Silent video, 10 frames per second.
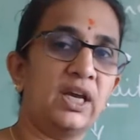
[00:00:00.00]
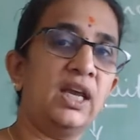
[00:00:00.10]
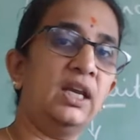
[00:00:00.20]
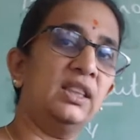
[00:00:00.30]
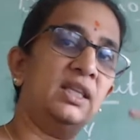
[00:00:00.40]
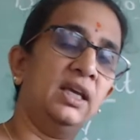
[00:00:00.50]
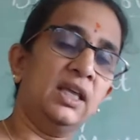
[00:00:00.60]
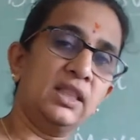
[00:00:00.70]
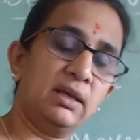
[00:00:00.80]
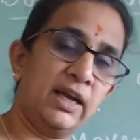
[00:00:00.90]
Again,
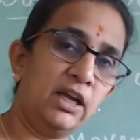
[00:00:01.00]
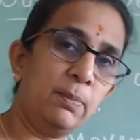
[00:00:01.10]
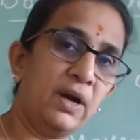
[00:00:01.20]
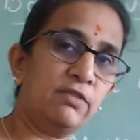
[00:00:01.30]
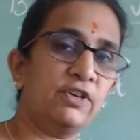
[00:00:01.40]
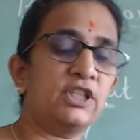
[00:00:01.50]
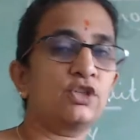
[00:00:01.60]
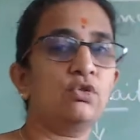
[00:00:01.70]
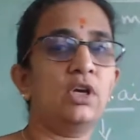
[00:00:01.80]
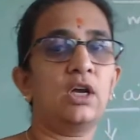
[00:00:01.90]
the head part
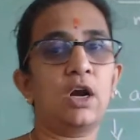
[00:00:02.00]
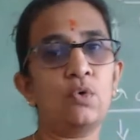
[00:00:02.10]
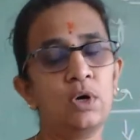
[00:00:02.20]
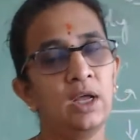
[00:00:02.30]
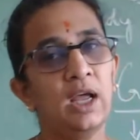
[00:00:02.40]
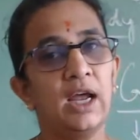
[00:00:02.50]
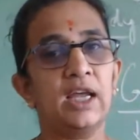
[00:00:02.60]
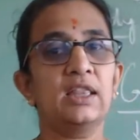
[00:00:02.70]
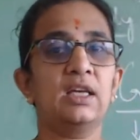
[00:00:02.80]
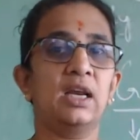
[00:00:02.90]
fixes to the ground,
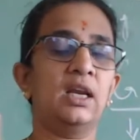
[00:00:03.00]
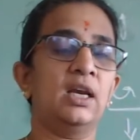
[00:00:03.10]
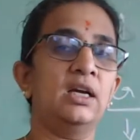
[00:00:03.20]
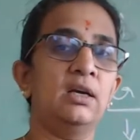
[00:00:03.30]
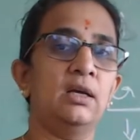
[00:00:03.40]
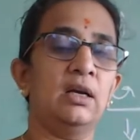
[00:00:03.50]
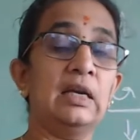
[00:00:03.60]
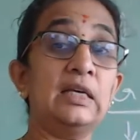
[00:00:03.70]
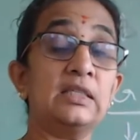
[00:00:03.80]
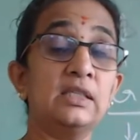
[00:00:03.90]
again the rear end
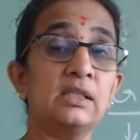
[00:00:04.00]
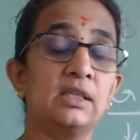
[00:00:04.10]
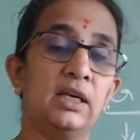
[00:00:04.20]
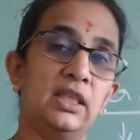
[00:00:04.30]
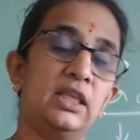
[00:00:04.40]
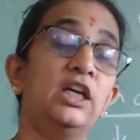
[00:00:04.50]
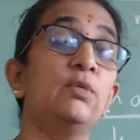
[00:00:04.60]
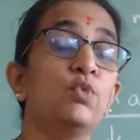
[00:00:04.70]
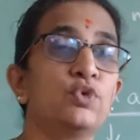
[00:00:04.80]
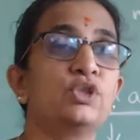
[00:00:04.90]
releases and then
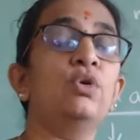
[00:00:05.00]
it moves.